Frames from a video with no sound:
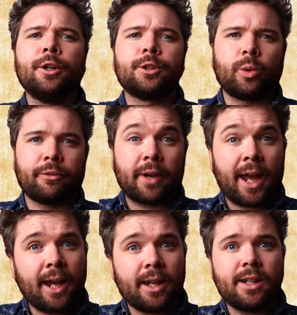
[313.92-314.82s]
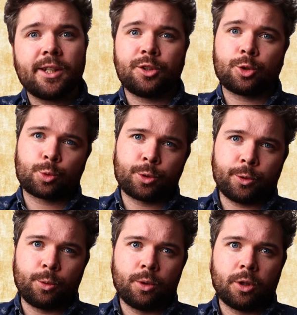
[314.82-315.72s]
So if A is
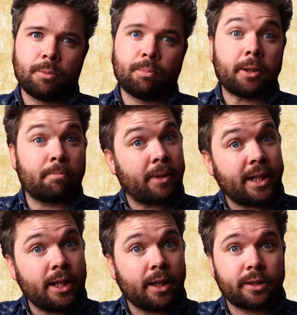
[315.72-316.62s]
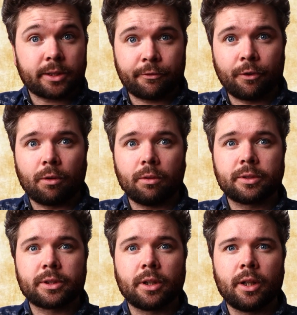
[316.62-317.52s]
true, but B is
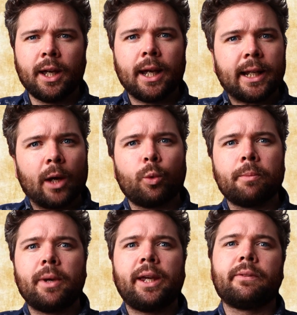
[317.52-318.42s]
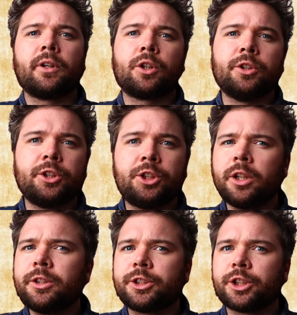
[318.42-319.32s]
false, that would make the
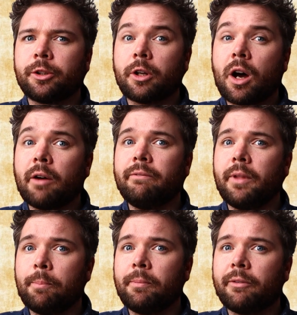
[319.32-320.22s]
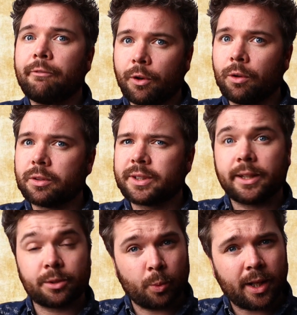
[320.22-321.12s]
conjunction of them false
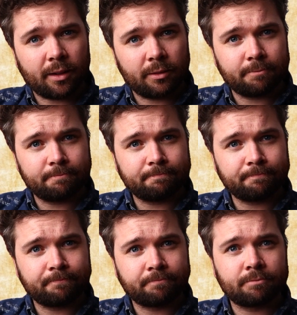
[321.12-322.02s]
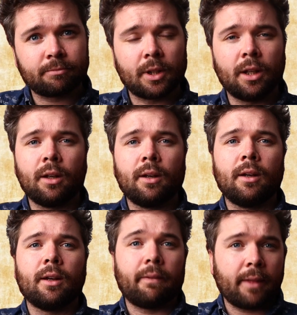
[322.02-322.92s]
as well.
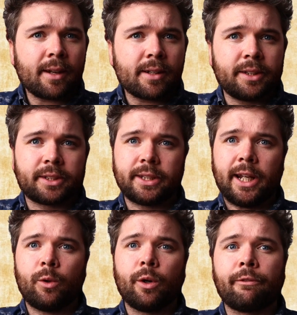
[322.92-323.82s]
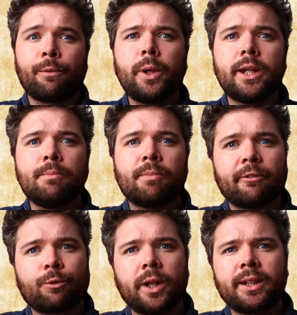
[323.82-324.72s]
And then in scenario 3, my
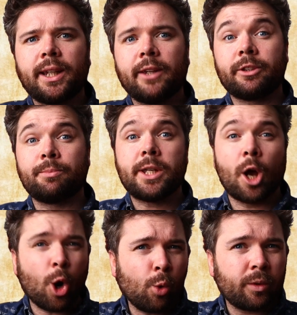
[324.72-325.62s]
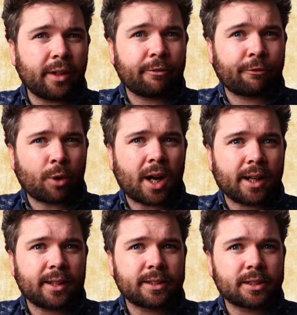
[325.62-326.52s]
friend gives me only
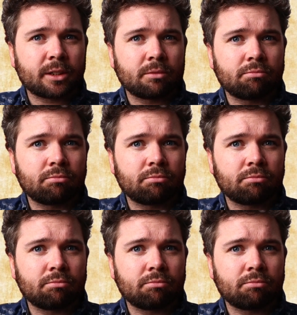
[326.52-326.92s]
fries.